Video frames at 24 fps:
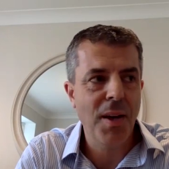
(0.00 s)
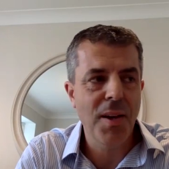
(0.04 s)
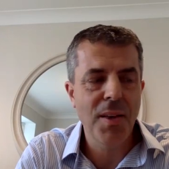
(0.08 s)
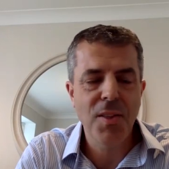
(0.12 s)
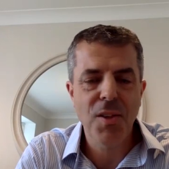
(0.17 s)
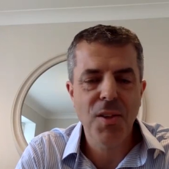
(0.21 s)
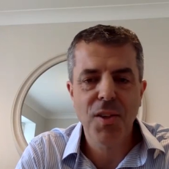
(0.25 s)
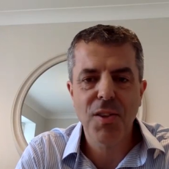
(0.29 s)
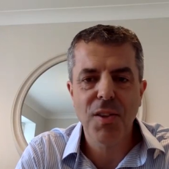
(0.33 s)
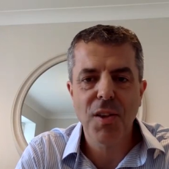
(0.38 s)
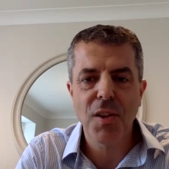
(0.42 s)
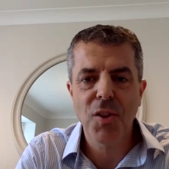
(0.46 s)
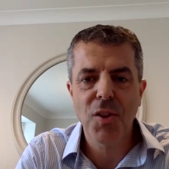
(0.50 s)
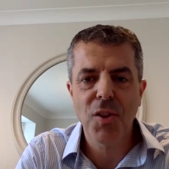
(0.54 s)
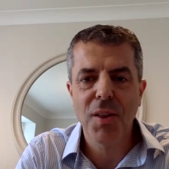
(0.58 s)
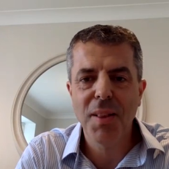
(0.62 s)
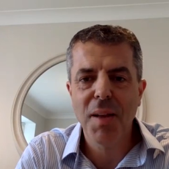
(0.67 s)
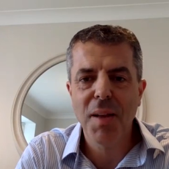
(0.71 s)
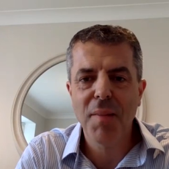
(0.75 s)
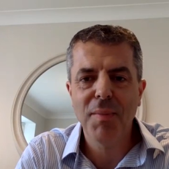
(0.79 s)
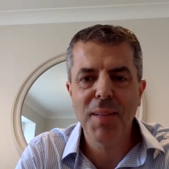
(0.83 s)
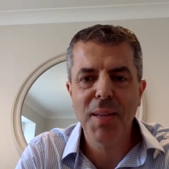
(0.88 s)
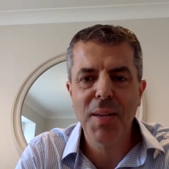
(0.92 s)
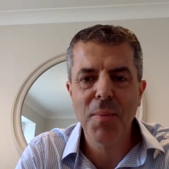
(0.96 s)
just such a
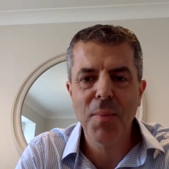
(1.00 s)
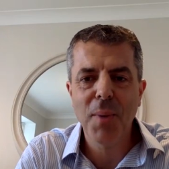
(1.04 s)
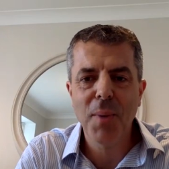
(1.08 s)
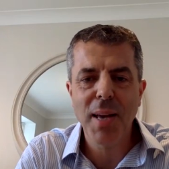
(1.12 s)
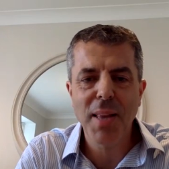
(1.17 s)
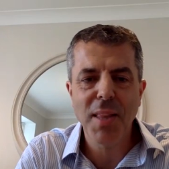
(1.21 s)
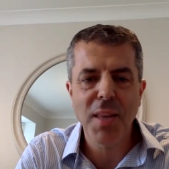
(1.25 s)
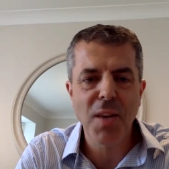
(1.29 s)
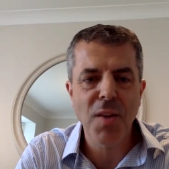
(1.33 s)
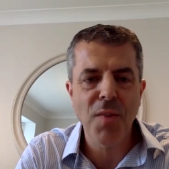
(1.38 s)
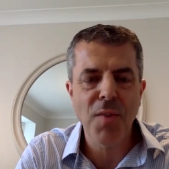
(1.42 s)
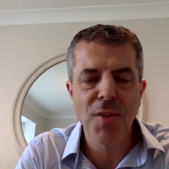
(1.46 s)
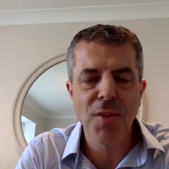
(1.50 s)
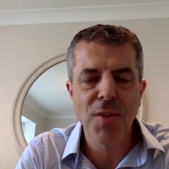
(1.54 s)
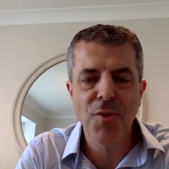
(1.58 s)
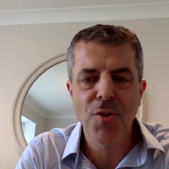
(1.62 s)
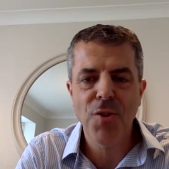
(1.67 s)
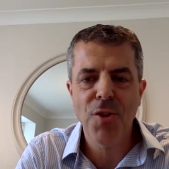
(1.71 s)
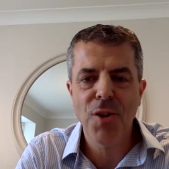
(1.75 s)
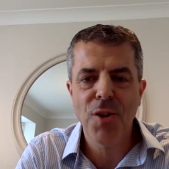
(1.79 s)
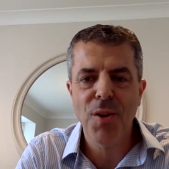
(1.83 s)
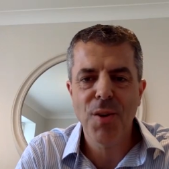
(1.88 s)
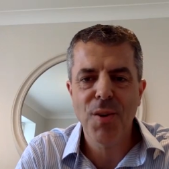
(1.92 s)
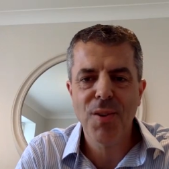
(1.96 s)
lovely way that you've
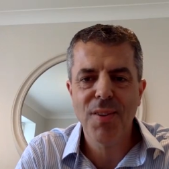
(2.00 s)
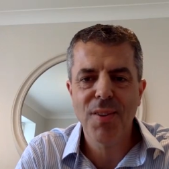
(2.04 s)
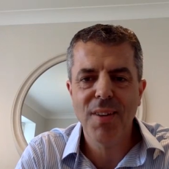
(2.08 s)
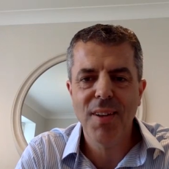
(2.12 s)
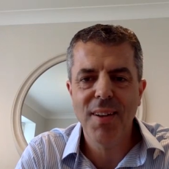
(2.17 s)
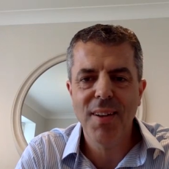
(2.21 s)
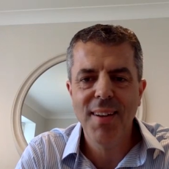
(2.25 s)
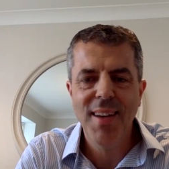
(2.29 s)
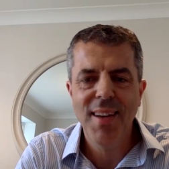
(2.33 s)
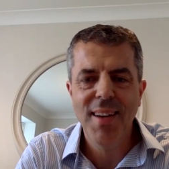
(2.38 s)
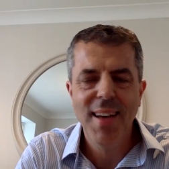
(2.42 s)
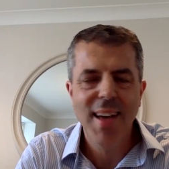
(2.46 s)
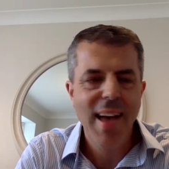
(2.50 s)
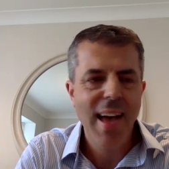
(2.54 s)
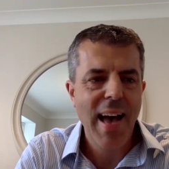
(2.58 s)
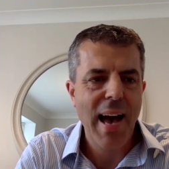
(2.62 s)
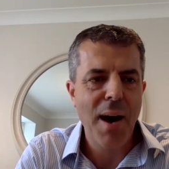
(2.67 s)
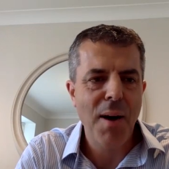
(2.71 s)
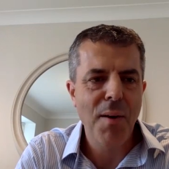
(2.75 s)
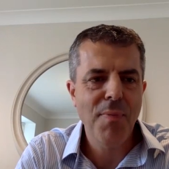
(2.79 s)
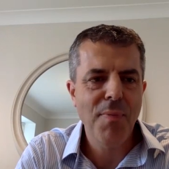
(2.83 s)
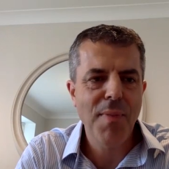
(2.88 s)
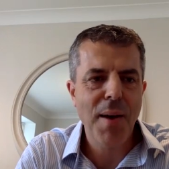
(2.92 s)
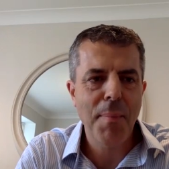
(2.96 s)
introduced
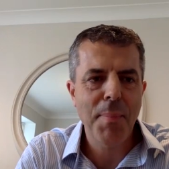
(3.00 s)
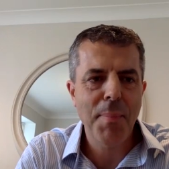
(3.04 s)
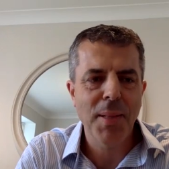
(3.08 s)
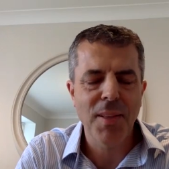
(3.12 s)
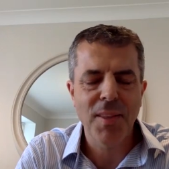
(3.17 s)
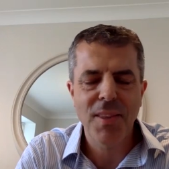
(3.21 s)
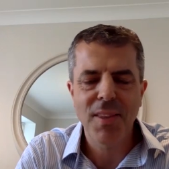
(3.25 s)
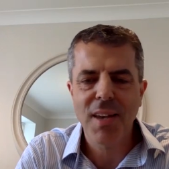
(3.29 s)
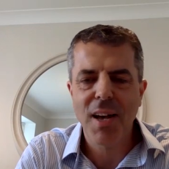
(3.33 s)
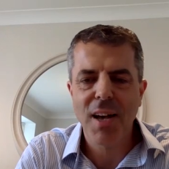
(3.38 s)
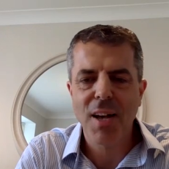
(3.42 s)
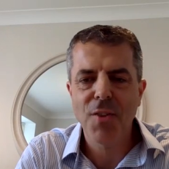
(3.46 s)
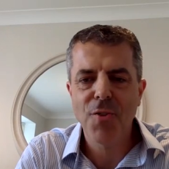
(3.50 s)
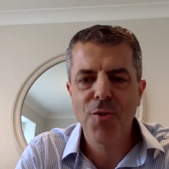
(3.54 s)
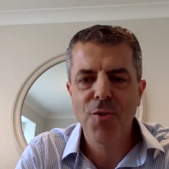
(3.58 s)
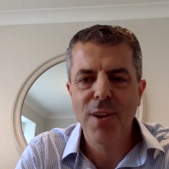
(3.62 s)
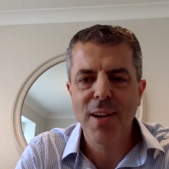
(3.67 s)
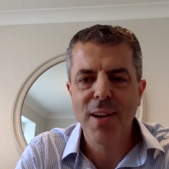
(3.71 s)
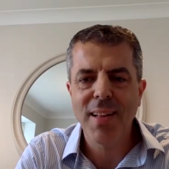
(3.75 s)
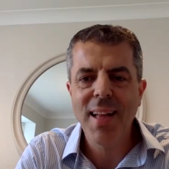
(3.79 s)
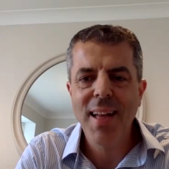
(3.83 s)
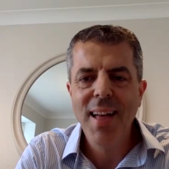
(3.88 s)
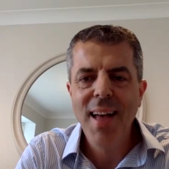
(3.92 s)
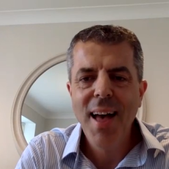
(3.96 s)
our fabulous
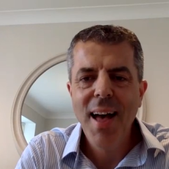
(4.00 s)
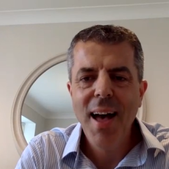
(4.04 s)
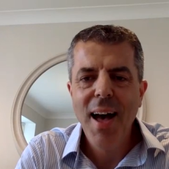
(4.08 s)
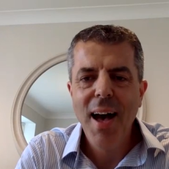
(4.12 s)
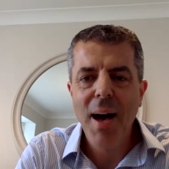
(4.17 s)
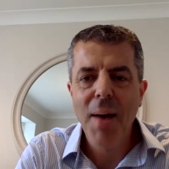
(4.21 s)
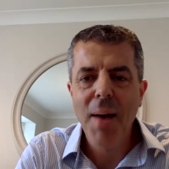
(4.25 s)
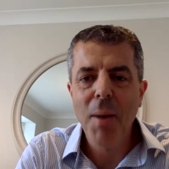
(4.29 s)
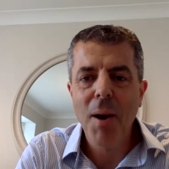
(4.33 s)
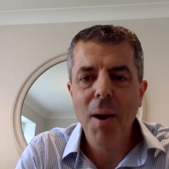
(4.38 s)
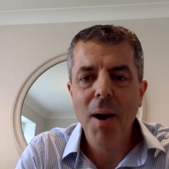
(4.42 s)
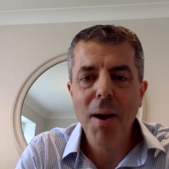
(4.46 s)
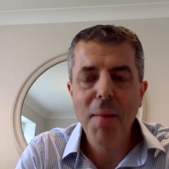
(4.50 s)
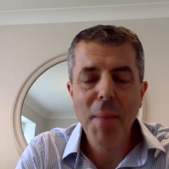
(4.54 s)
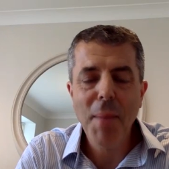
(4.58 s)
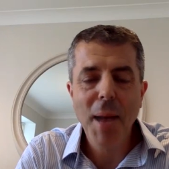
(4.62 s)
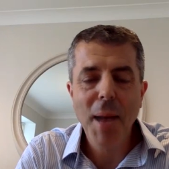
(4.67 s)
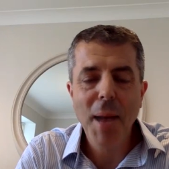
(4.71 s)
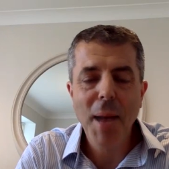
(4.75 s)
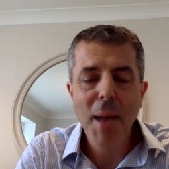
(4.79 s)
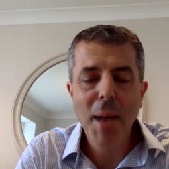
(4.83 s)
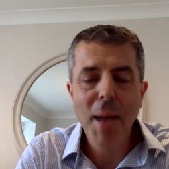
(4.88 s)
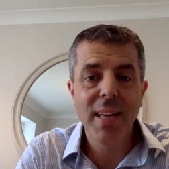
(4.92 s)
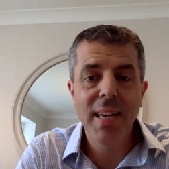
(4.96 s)
country. And I'm
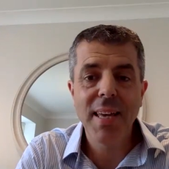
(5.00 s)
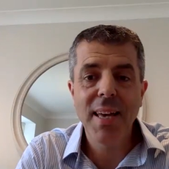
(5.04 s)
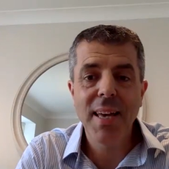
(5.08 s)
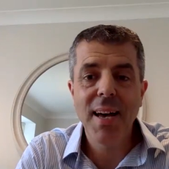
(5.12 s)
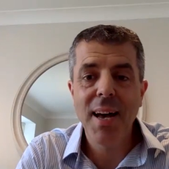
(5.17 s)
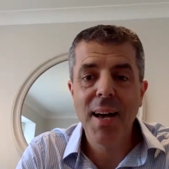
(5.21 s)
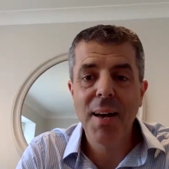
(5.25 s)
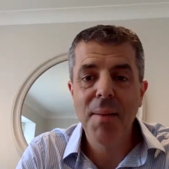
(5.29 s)
actually